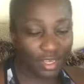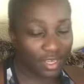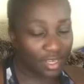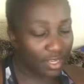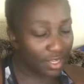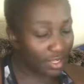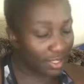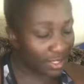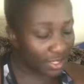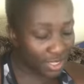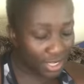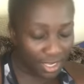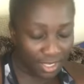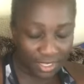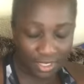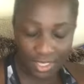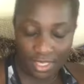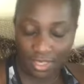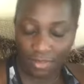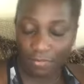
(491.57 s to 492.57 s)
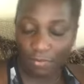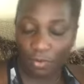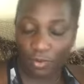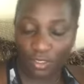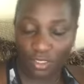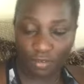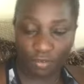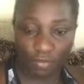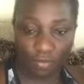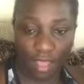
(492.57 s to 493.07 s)

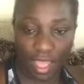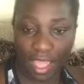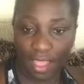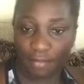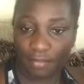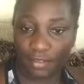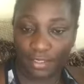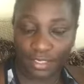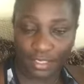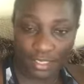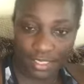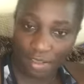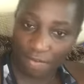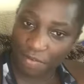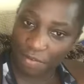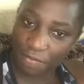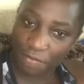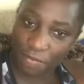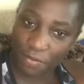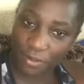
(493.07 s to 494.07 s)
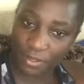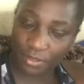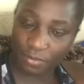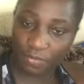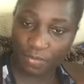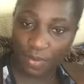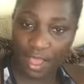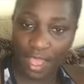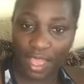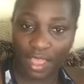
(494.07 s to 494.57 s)
6:45 to
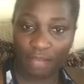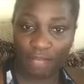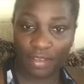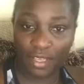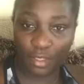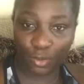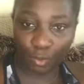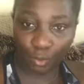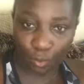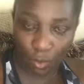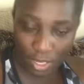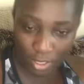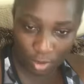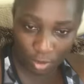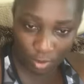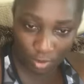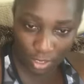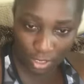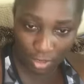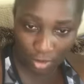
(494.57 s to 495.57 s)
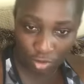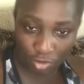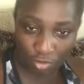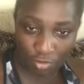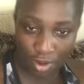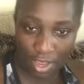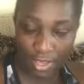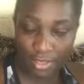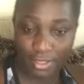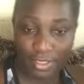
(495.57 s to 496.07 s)
7:45 is one solid
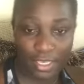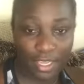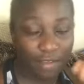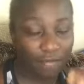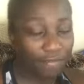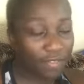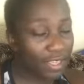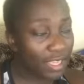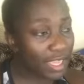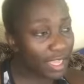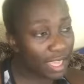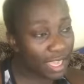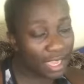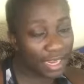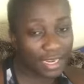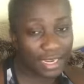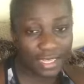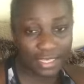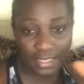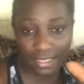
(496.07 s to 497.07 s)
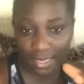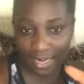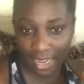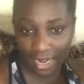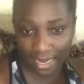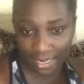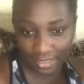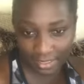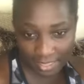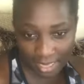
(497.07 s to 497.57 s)
stretch if the kid is in an
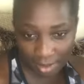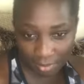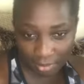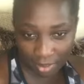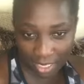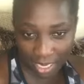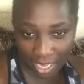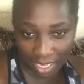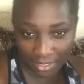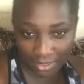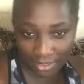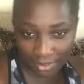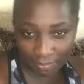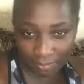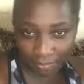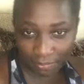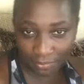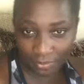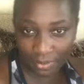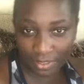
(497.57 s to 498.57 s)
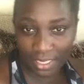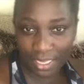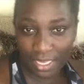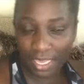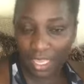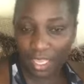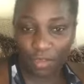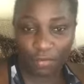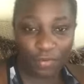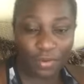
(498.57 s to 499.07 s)
exam class.
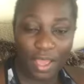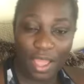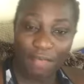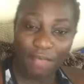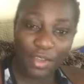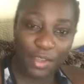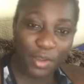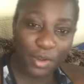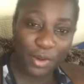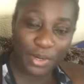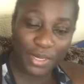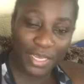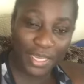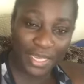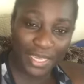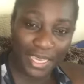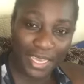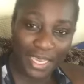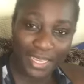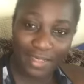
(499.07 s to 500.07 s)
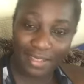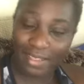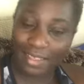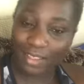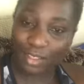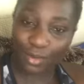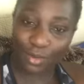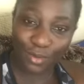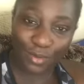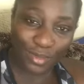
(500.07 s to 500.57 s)
If you have a younger kid,
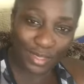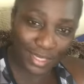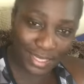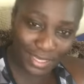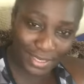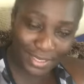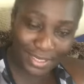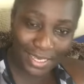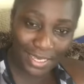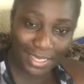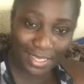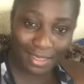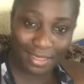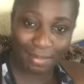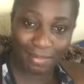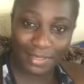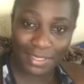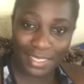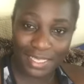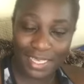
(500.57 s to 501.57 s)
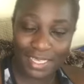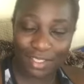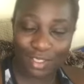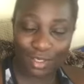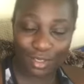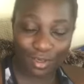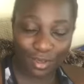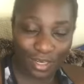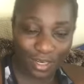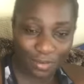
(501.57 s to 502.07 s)
there's no need to let them sit
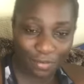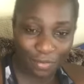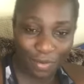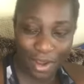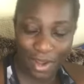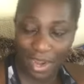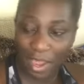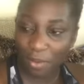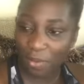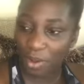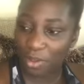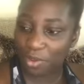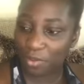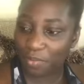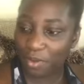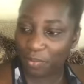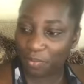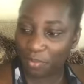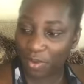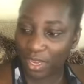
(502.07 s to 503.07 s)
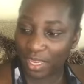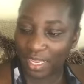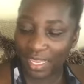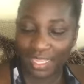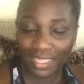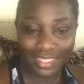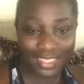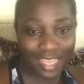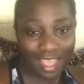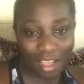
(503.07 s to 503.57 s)
solid for an hour. You may break it
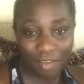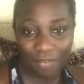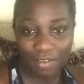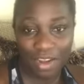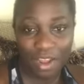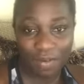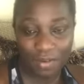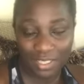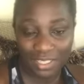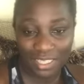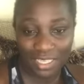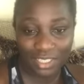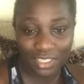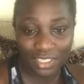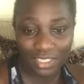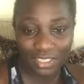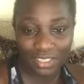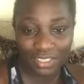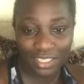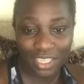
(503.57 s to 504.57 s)
into half an hour sessions